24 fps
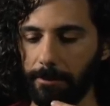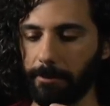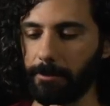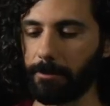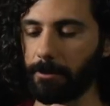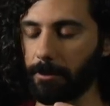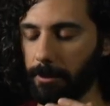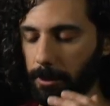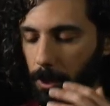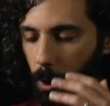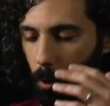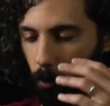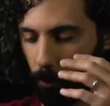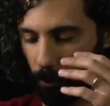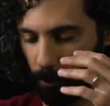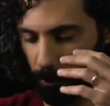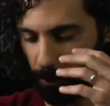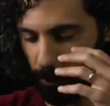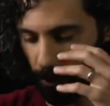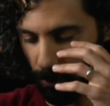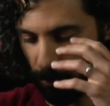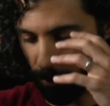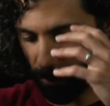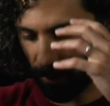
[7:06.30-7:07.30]
lower
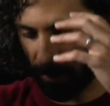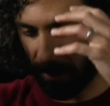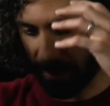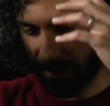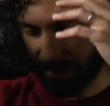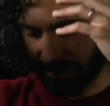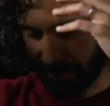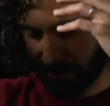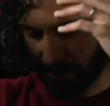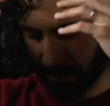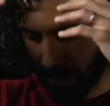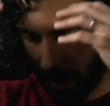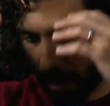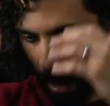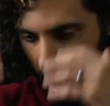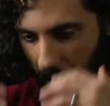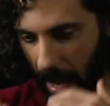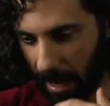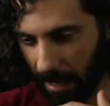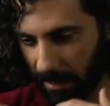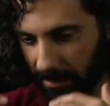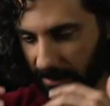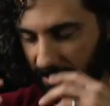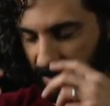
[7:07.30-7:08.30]
your
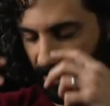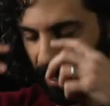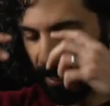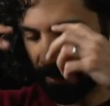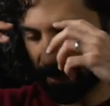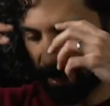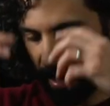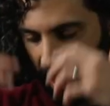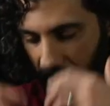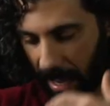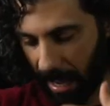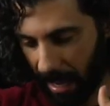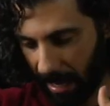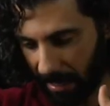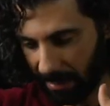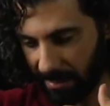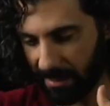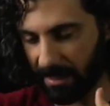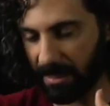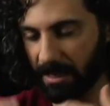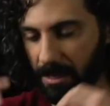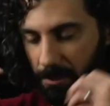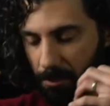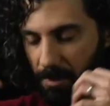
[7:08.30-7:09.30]
eyes and head
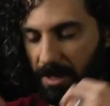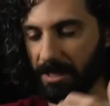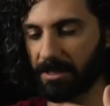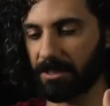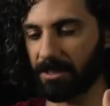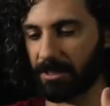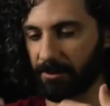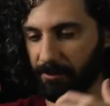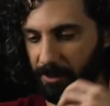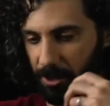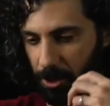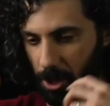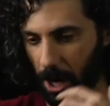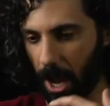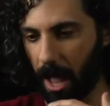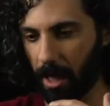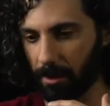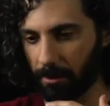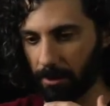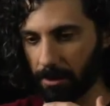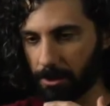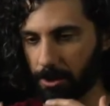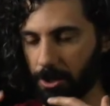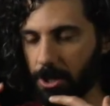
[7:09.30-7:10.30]
in the midst of a
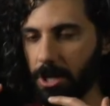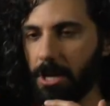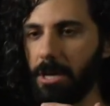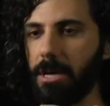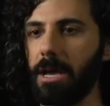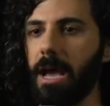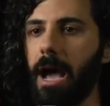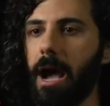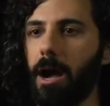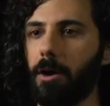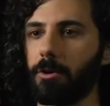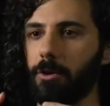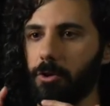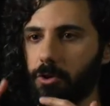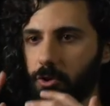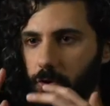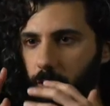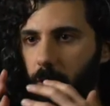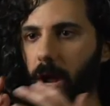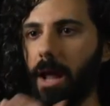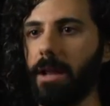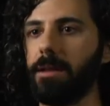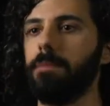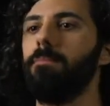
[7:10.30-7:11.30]
challenge, how to
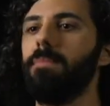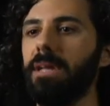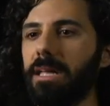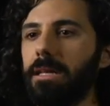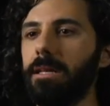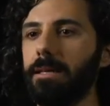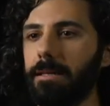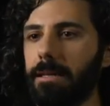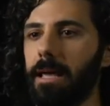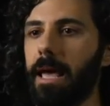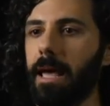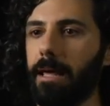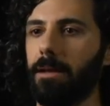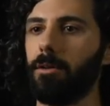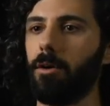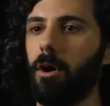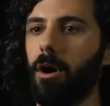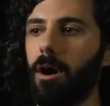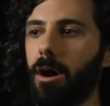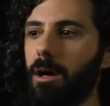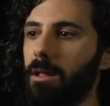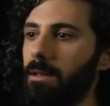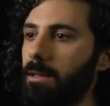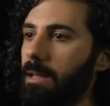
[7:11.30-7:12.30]
try to meet it head
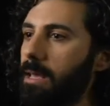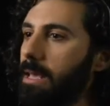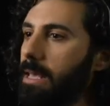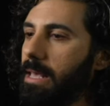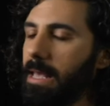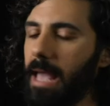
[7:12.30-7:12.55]
on.